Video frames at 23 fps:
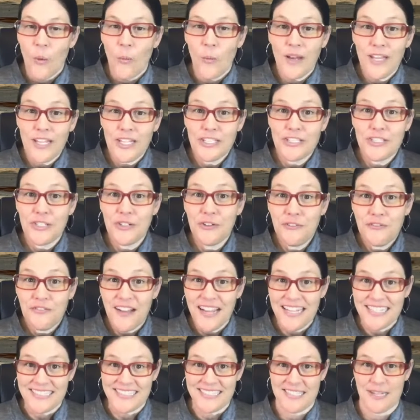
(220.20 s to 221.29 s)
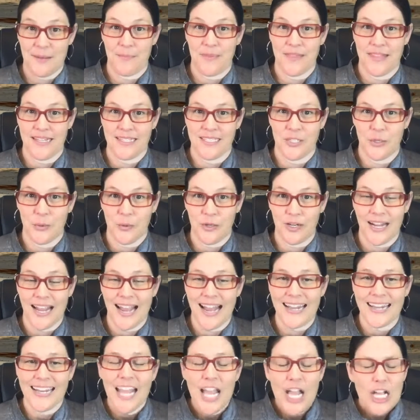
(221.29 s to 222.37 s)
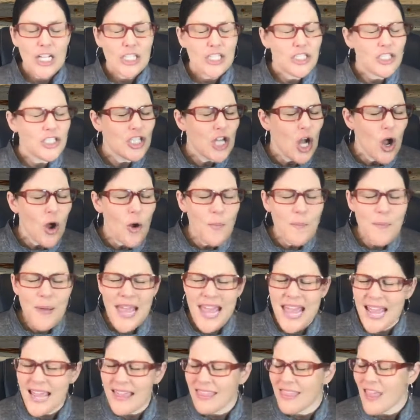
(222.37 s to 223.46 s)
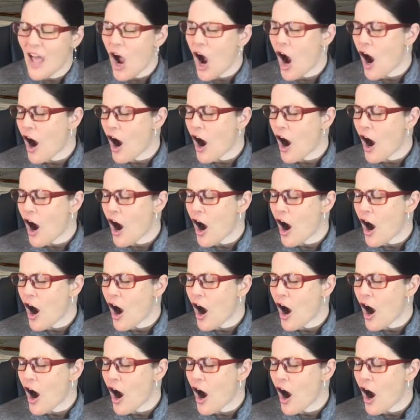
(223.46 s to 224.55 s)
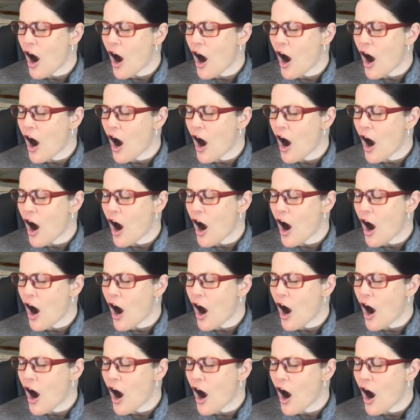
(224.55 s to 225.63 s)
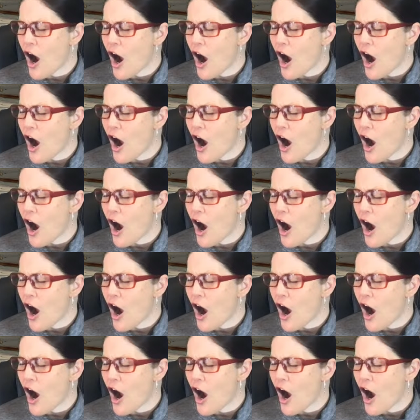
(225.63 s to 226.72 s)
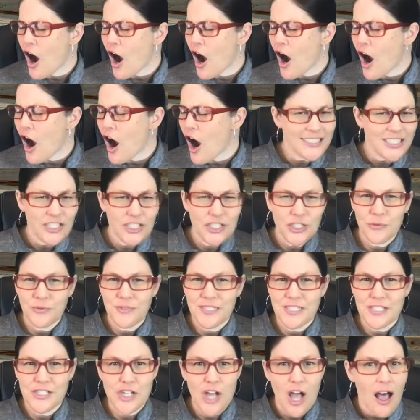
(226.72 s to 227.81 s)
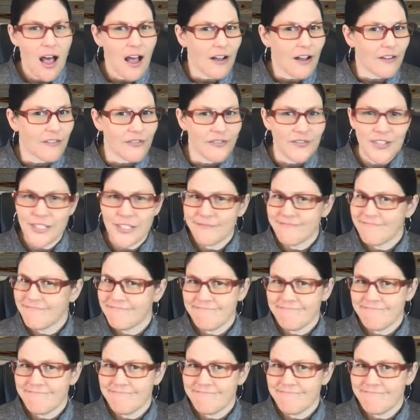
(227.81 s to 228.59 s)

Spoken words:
when you do find something to work on, don't pick the hardest, difficult thing that's going to take months to resolve.